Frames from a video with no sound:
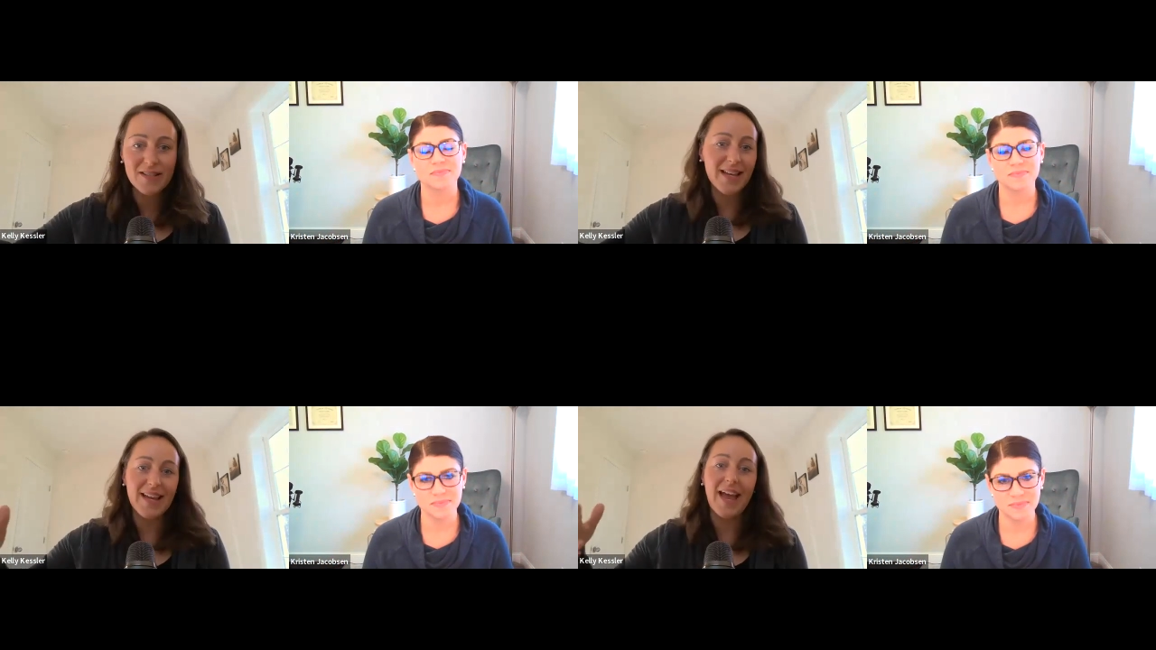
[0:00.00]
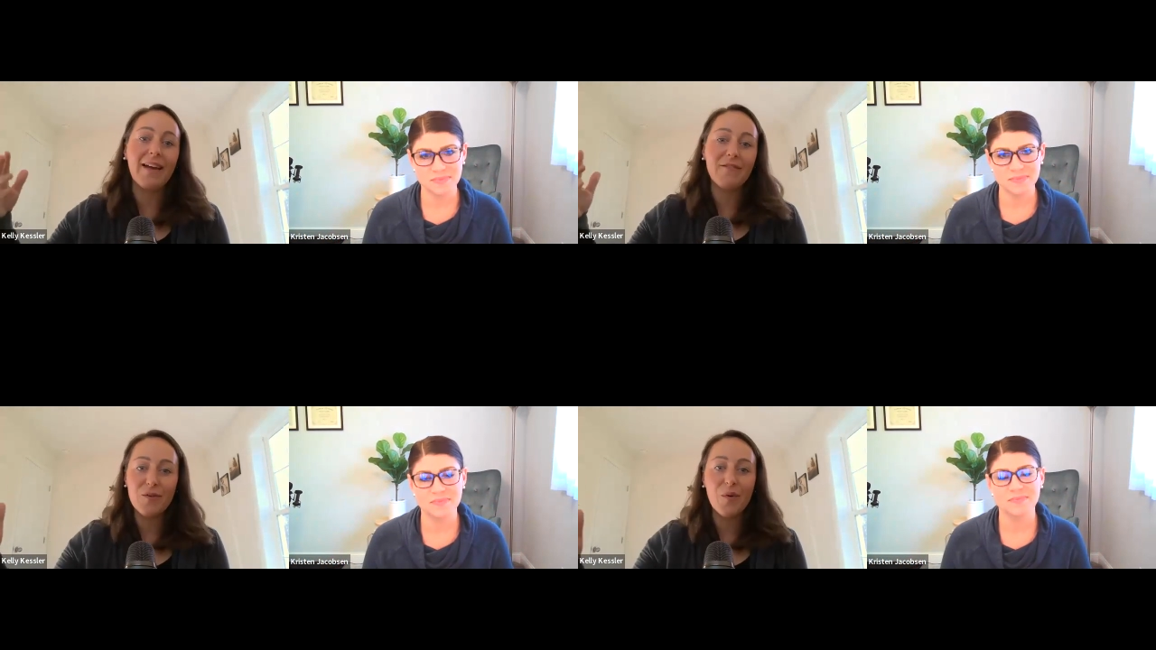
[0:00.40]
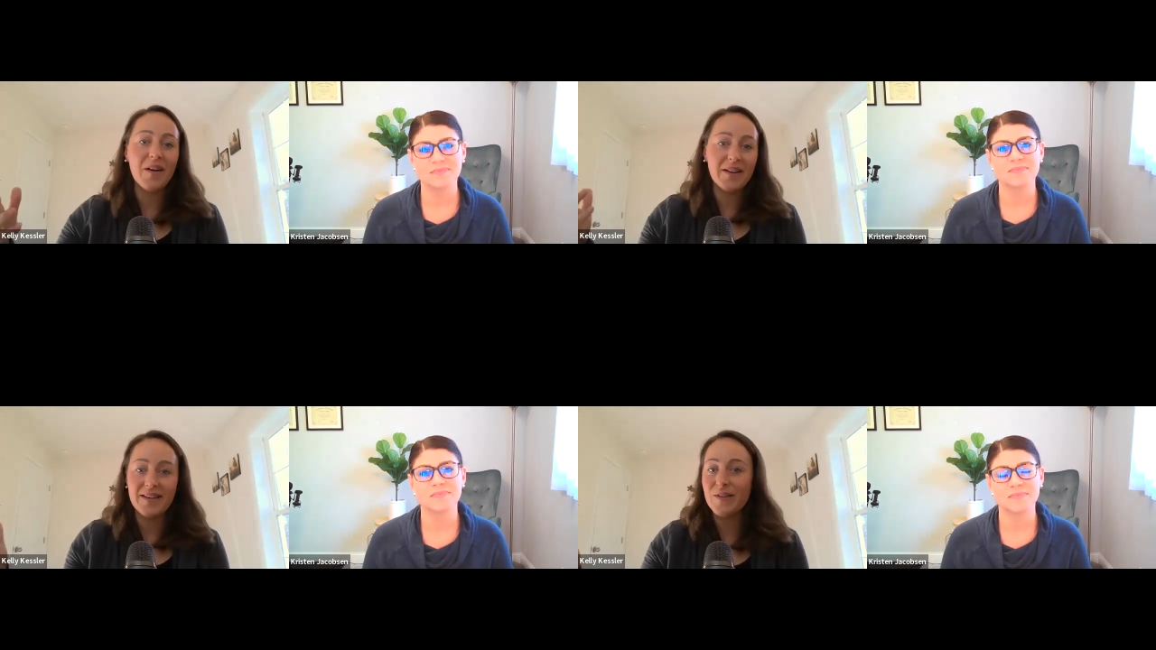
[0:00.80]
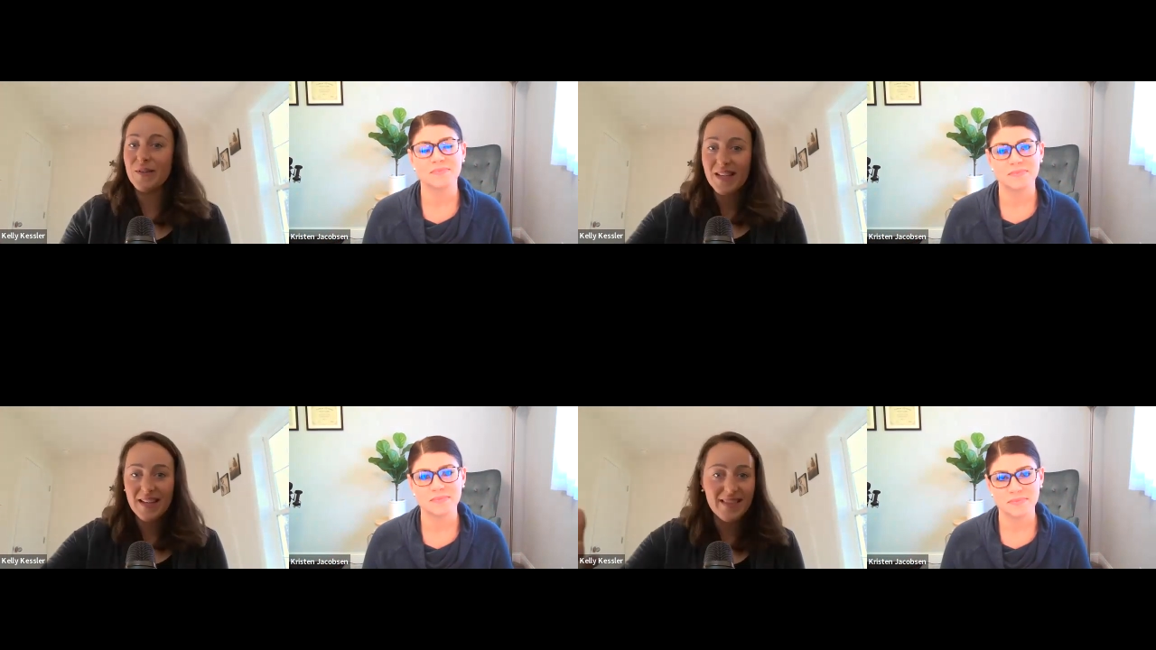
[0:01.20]
Speaker 1: It's like mm-hmm. everyone
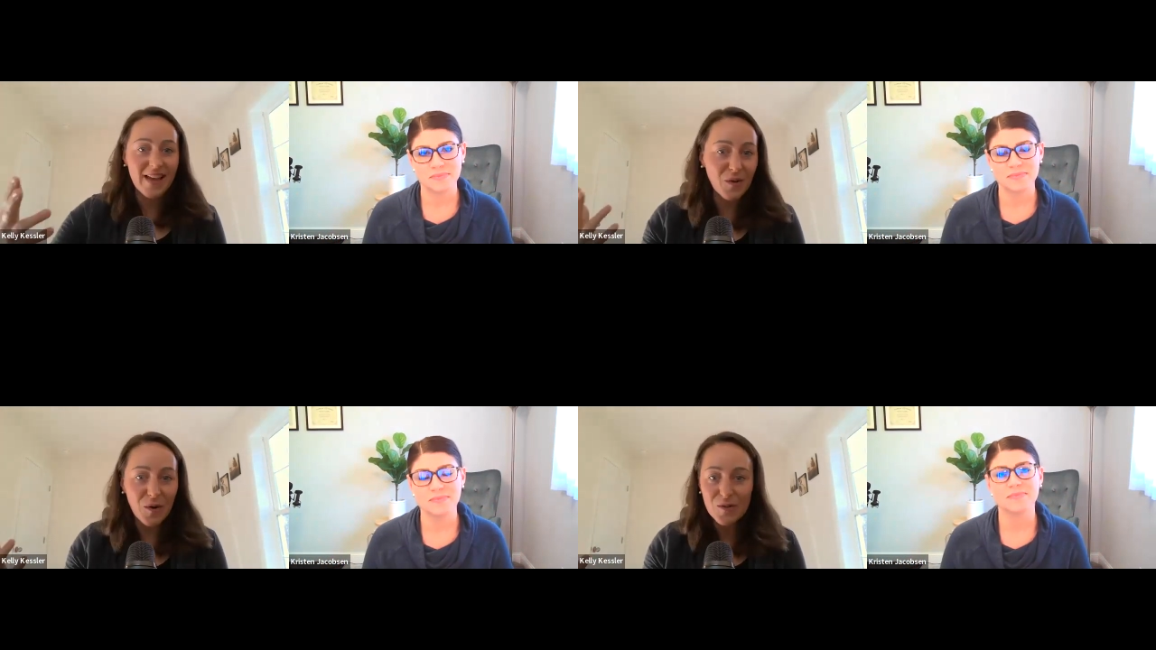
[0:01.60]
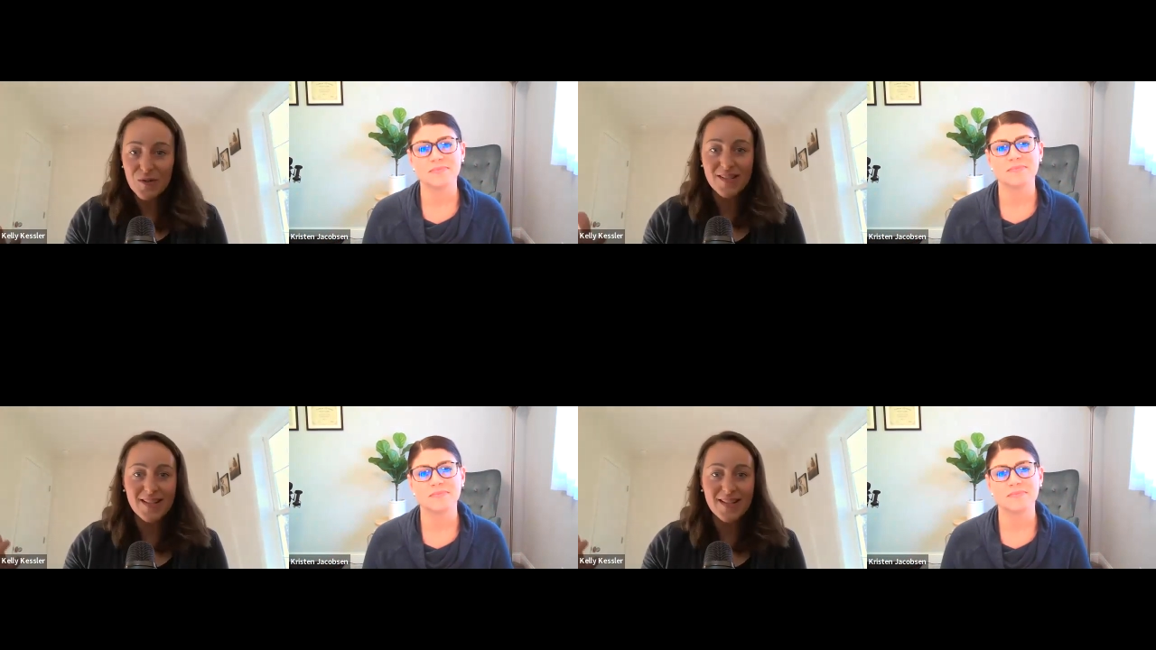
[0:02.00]
who's in that culture is